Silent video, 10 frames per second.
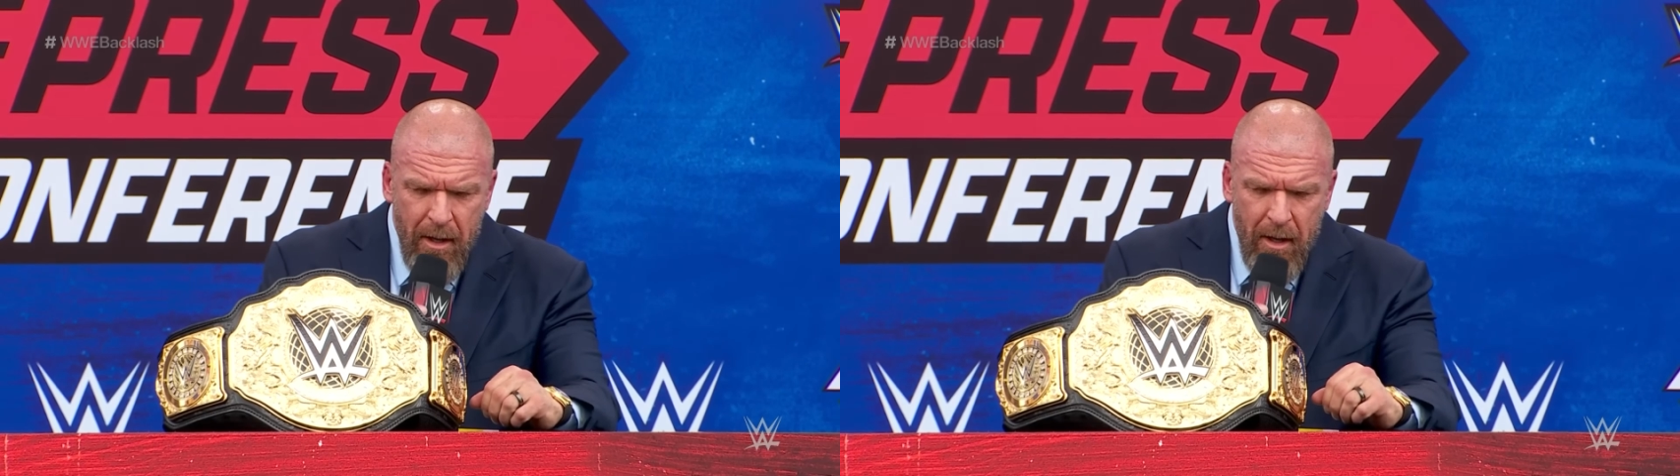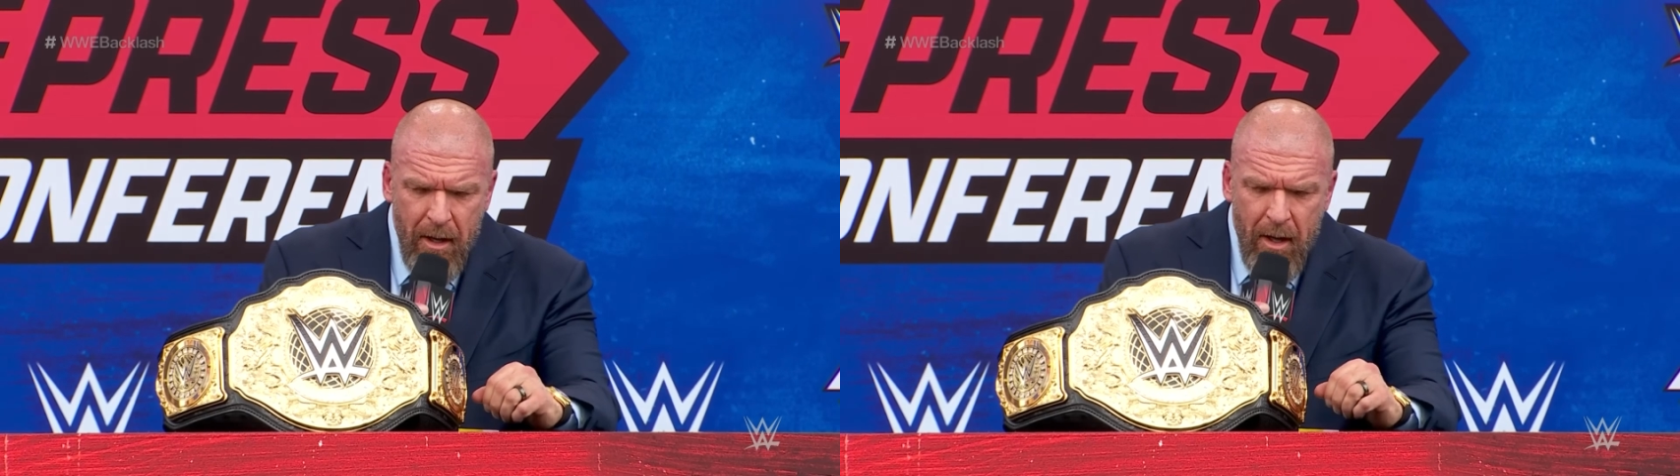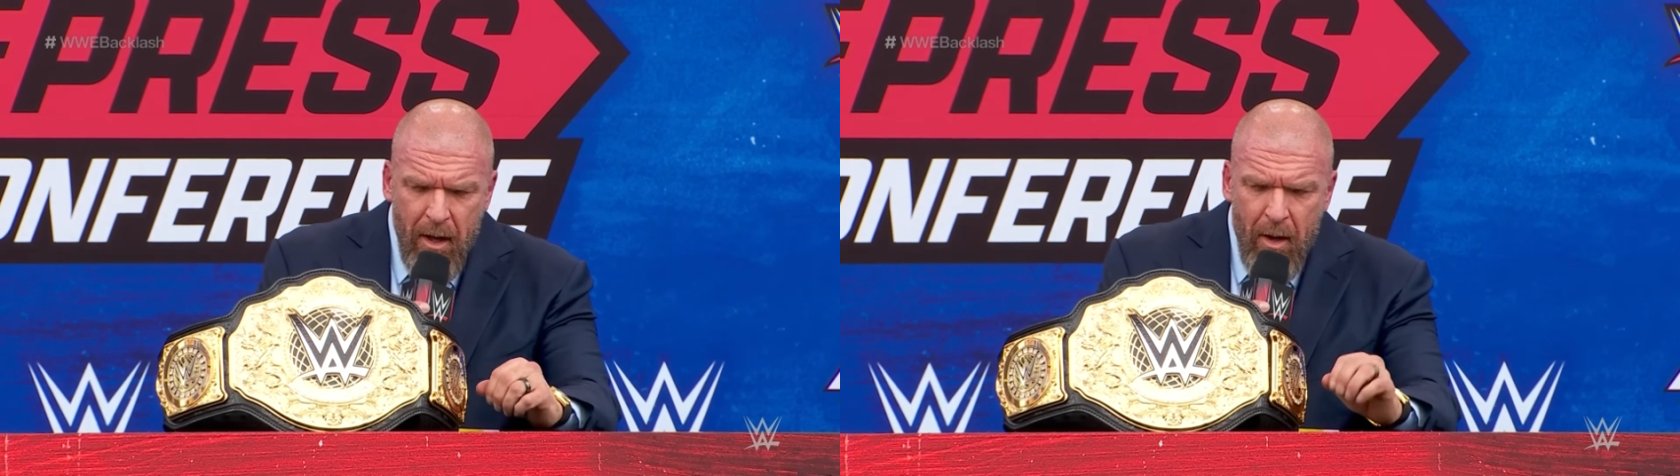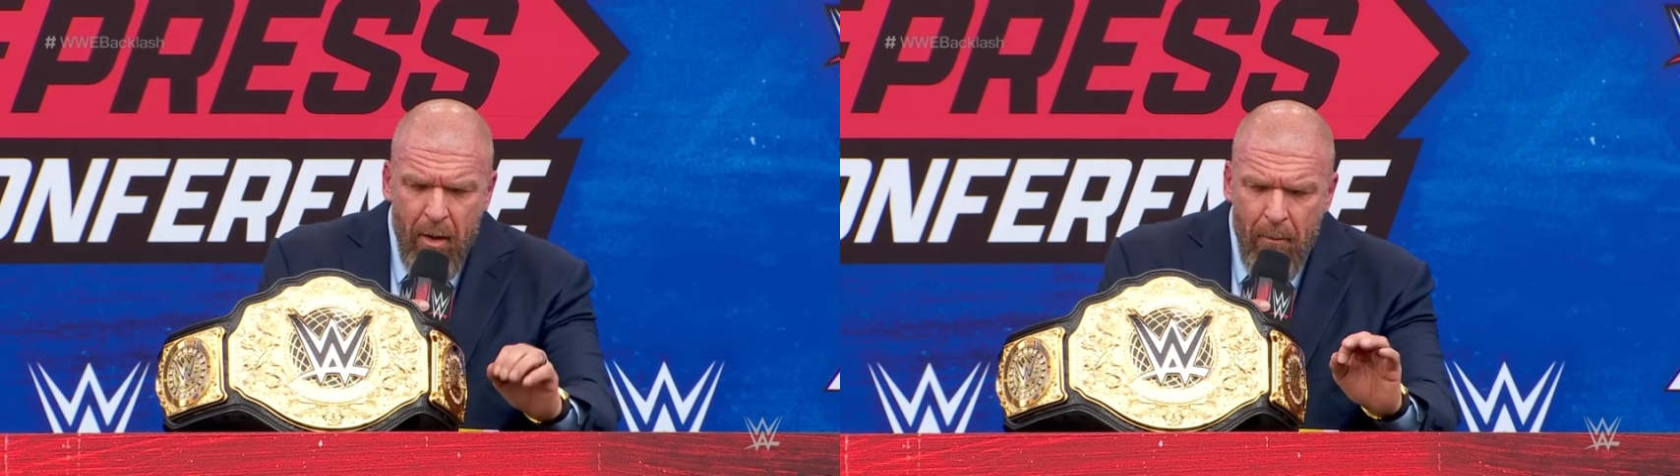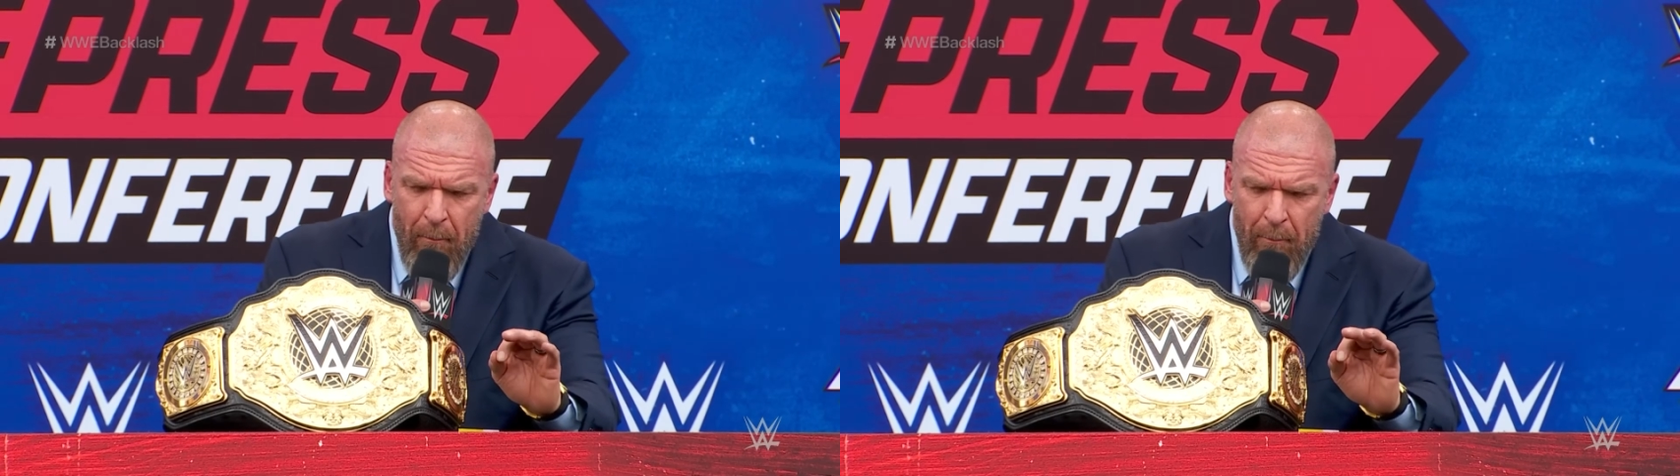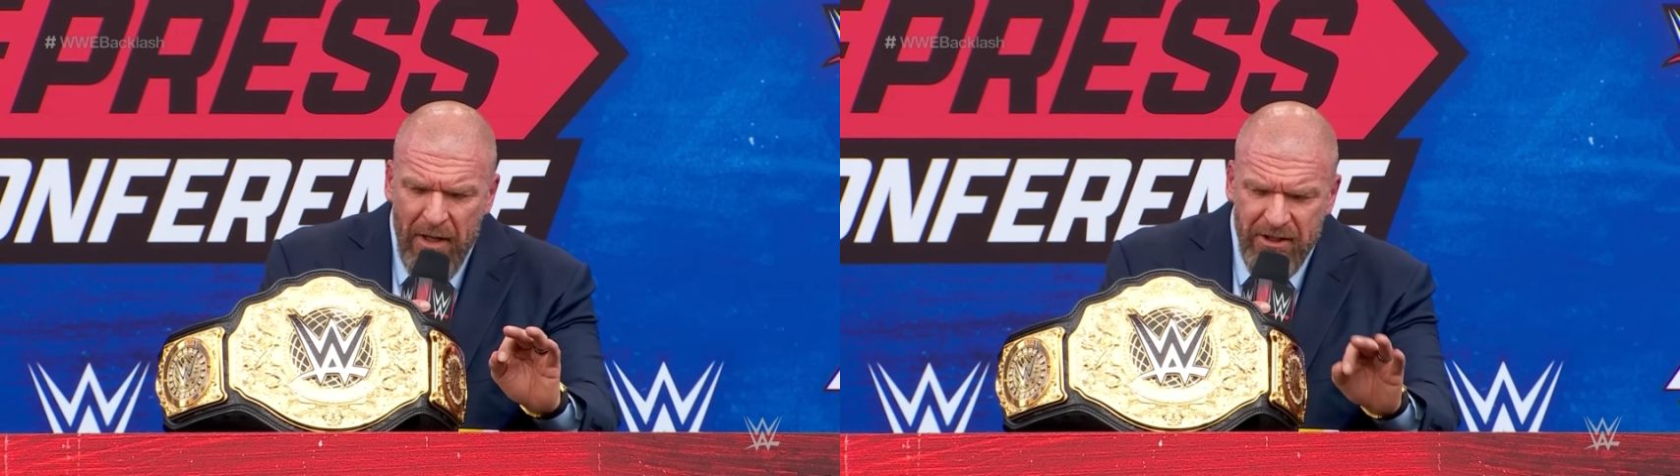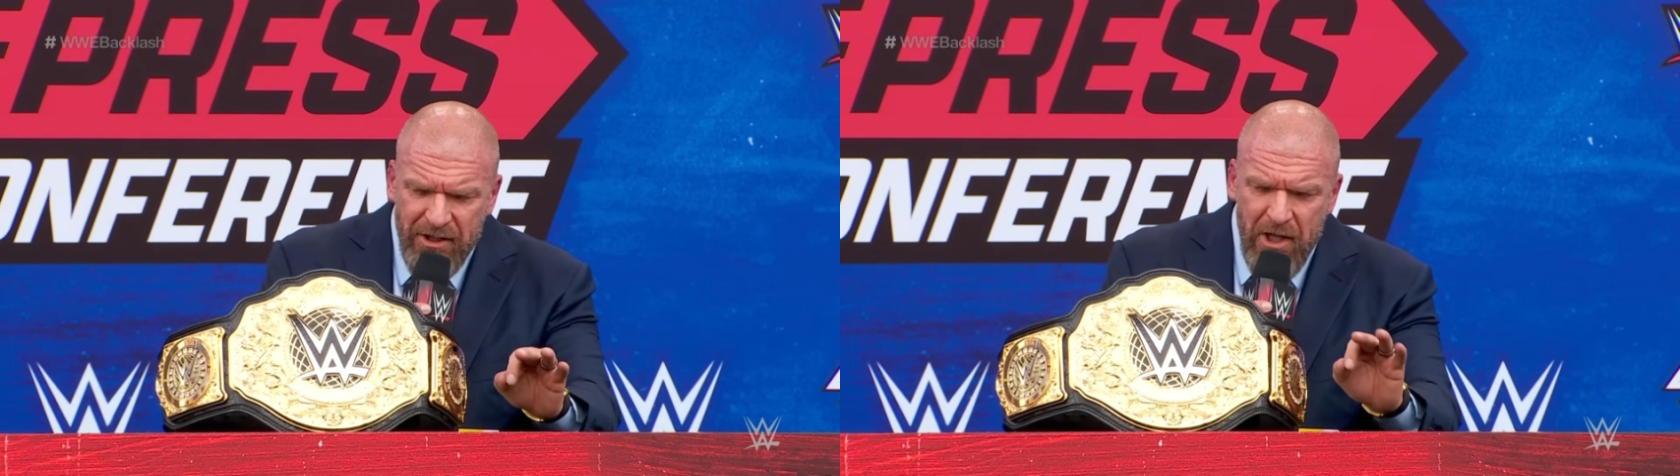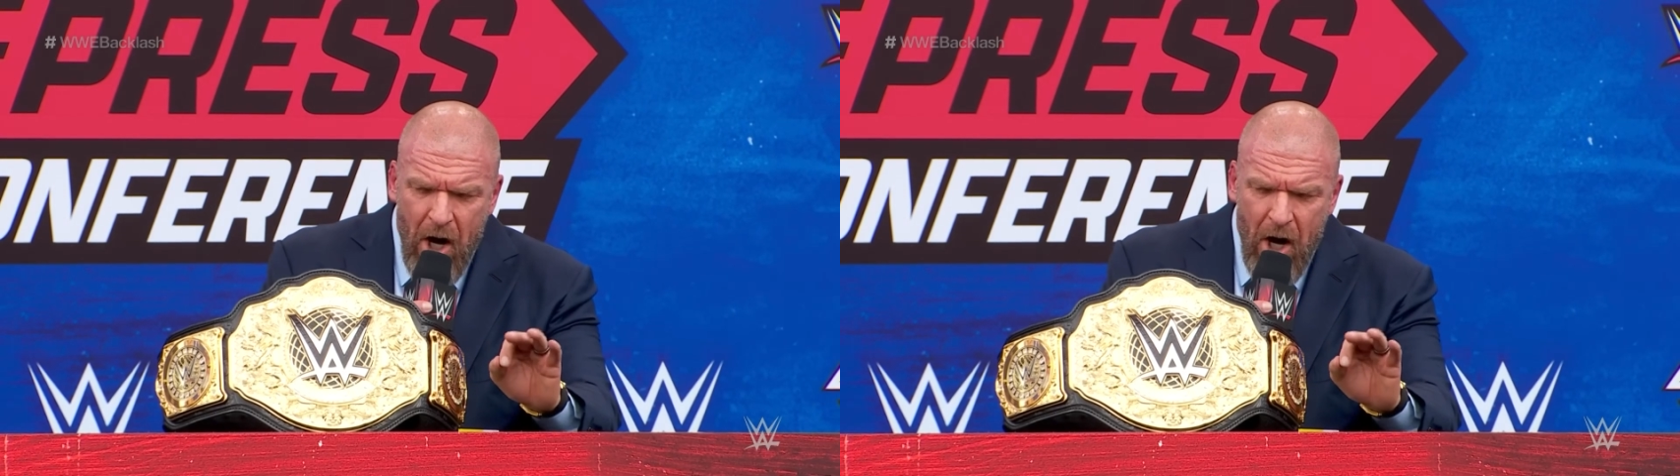Raw. There will be